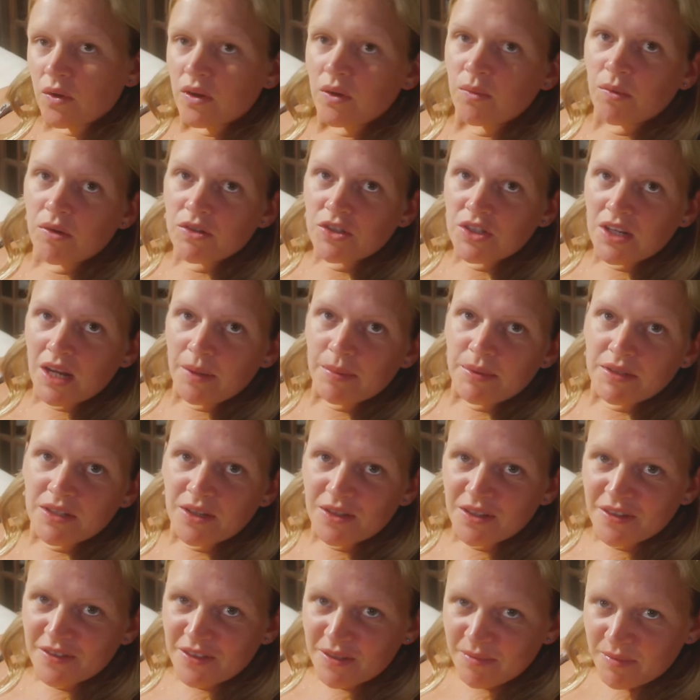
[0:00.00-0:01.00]
going to watch an
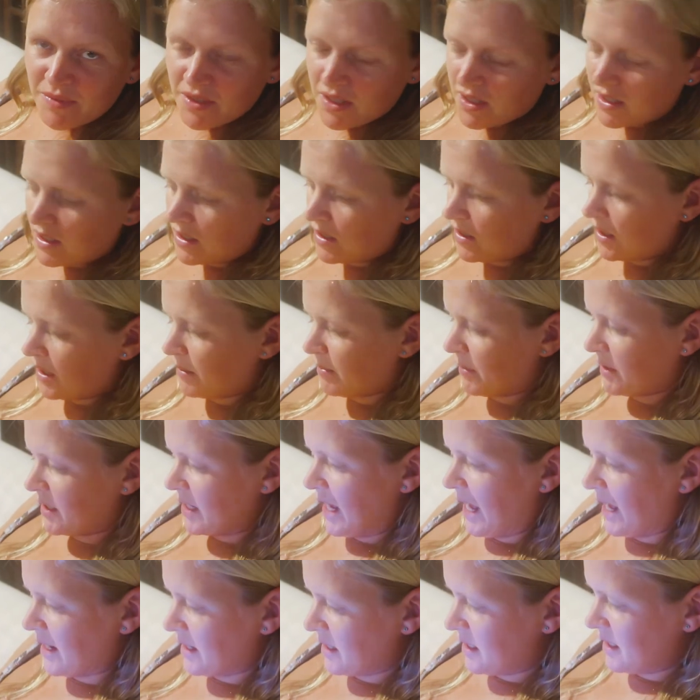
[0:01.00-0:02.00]
episode or something. I'm
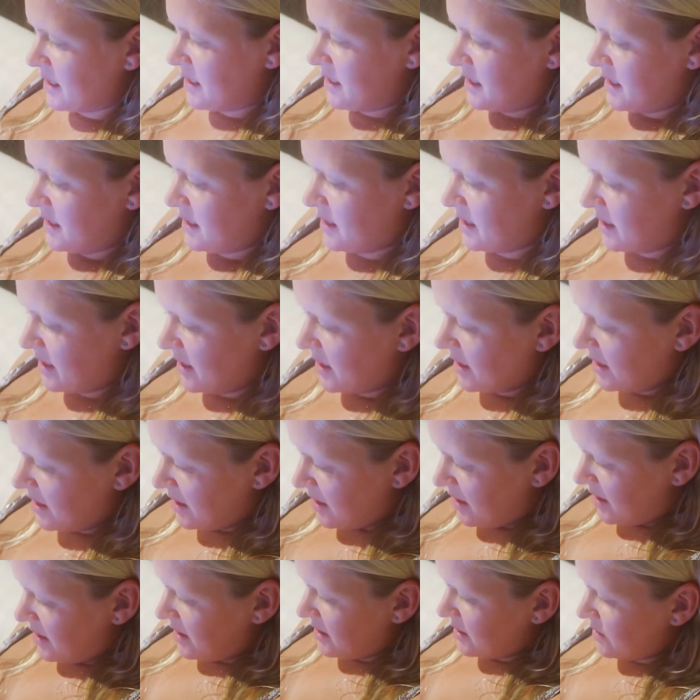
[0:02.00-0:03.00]
going to edit
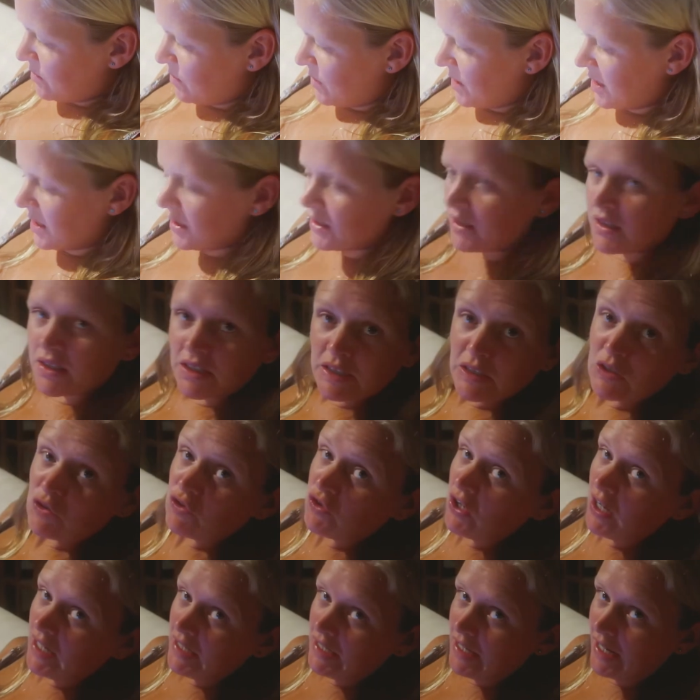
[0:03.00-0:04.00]
as well,
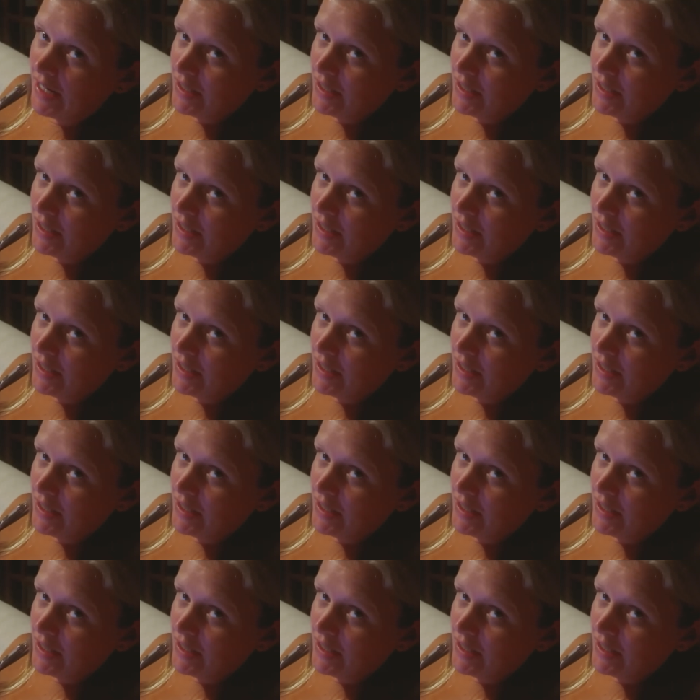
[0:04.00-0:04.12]
try and